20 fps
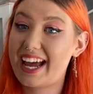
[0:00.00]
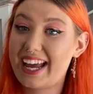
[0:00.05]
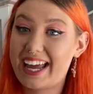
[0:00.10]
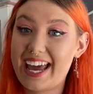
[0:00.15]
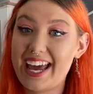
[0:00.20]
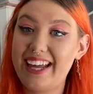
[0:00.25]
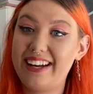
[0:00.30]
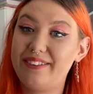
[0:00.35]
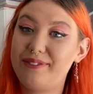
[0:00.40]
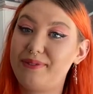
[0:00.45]

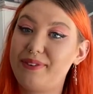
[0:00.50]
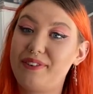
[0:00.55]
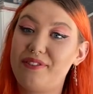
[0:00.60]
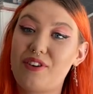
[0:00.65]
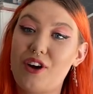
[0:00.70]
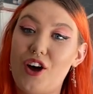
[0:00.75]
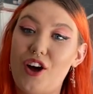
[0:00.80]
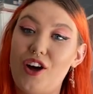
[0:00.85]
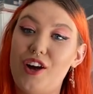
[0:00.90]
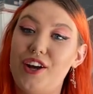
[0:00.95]
again, we've
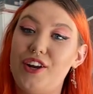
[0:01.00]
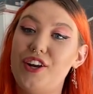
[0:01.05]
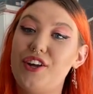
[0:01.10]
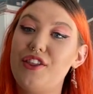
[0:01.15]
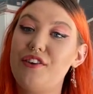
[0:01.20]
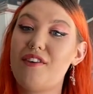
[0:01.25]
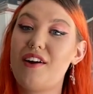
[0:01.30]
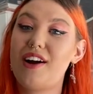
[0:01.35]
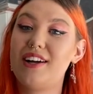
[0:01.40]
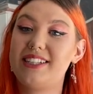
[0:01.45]
got
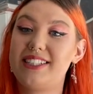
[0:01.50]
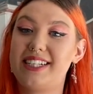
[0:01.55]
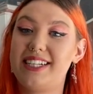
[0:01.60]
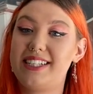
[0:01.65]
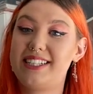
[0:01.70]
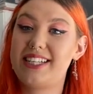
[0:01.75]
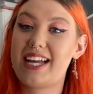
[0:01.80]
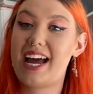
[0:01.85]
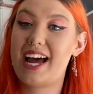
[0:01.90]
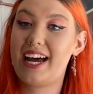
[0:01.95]
another
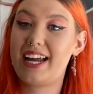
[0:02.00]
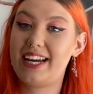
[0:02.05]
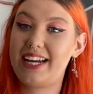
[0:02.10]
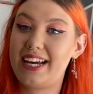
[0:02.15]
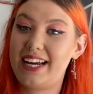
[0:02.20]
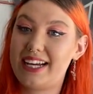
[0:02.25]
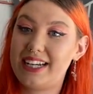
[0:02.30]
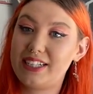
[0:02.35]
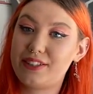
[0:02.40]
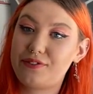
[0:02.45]
artist, and
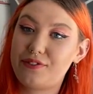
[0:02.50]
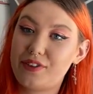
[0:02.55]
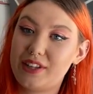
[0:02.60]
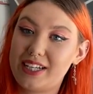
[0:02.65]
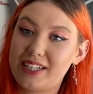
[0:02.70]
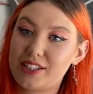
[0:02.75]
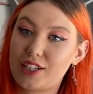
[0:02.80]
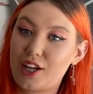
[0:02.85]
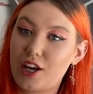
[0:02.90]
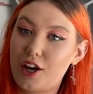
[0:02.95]
it is for
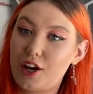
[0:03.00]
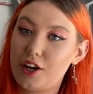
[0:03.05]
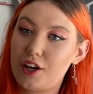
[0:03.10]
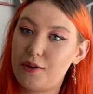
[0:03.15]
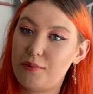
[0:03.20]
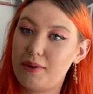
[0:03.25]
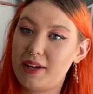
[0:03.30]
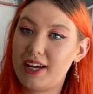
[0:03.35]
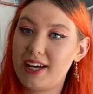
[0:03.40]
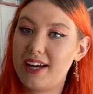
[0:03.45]
this
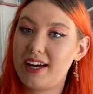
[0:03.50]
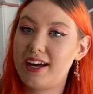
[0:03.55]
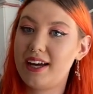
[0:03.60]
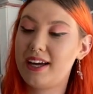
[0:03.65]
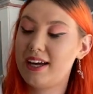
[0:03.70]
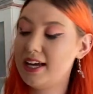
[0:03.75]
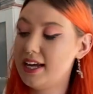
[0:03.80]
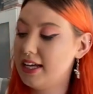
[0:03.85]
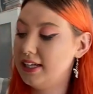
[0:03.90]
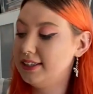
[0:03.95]
globe
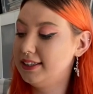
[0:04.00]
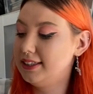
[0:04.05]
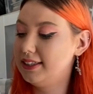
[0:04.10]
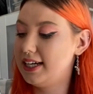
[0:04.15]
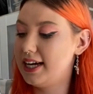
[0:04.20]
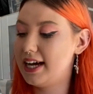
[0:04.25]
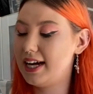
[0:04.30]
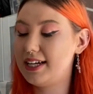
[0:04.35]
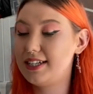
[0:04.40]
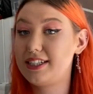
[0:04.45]

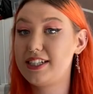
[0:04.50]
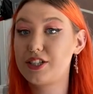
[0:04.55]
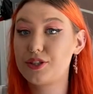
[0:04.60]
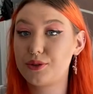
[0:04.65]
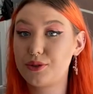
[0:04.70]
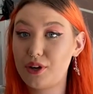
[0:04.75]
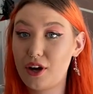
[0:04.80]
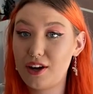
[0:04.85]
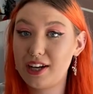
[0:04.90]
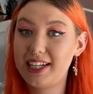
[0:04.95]
here. She's
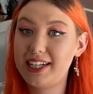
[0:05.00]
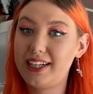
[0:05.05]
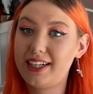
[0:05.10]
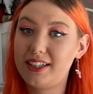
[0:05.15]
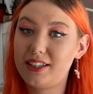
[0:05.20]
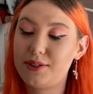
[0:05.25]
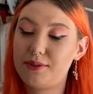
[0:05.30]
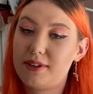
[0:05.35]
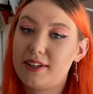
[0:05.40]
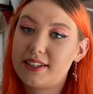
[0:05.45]
called
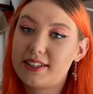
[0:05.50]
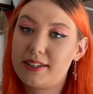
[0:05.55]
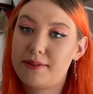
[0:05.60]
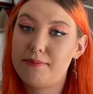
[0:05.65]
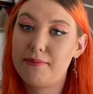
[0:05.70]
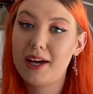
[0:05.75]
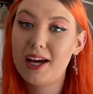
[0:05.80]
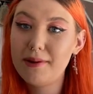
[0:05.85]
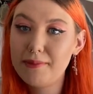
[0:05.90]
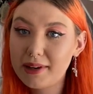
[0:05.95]
Holly, she works
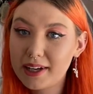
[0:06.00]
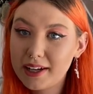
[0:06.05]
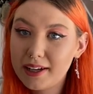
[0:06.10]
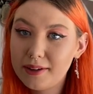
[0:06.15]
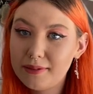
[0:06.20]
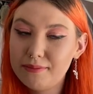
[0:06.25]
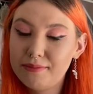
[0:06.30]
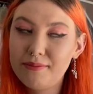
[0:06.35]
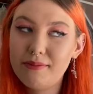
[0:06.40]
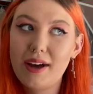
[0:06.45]
in
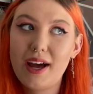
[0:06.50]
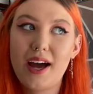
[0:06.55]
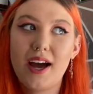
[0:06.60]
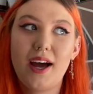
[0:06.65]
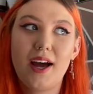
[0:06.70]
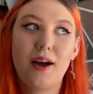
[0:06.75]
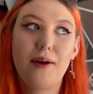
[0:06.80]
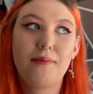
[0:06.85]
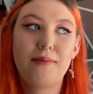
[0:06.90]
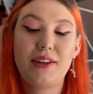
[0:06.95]
Birmingham,
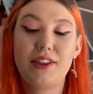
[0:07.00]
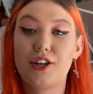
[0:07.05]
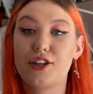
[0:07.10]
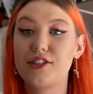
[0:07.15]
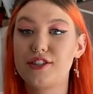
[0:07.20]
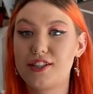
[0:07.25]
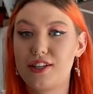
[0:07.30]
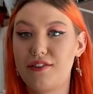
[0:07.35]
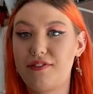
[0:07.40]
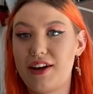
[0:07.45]
in the
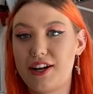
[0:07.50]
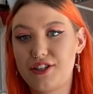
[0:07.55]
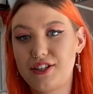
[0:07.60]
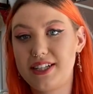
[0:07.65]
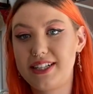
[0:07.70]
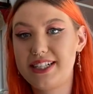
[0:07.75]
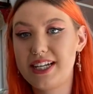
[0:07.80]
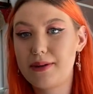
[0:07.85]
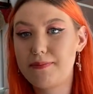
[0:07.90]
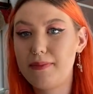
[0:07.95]
custard factory
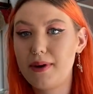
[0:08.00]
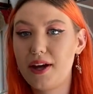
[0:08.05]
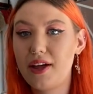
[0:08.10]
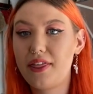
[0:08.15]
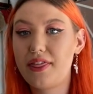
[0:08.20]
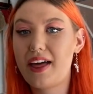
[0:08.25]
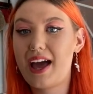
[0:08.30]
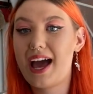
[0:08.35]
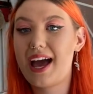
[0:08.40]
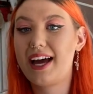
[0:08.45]
in Digbeth,
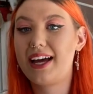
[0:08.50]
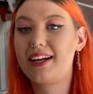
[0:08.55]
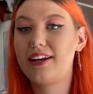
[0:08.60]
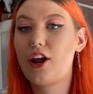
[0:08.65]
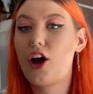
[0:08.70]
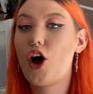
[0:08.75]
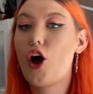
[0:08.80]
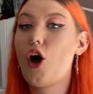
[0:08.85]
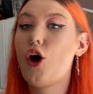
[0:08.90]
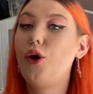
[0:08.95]

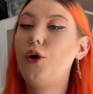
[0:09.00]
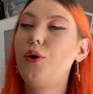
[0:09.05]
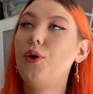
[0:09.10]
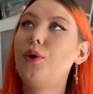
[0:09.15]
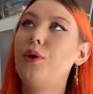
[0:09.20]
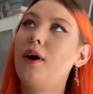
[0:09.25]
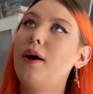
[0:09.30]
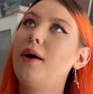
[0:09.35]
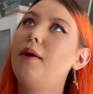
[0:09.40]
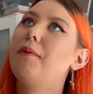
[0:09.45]
and
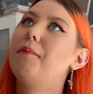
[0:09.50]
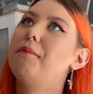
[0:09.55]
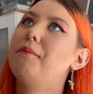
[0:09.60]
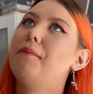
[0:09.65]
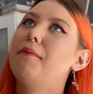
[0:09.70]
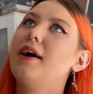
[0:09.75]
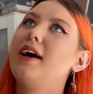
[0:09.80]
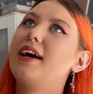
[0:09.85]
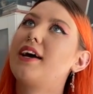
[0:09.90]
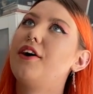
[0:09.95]
oh
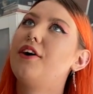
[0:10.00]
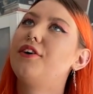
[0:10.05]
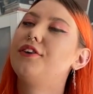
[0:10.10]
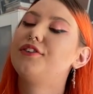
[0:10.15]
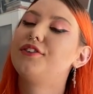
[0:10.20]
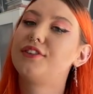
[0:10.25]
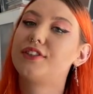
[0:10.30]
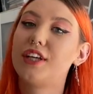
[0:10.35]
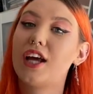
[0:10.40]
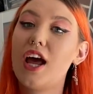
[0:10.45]
my
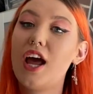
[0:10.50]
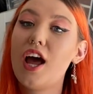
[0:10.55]
gosh,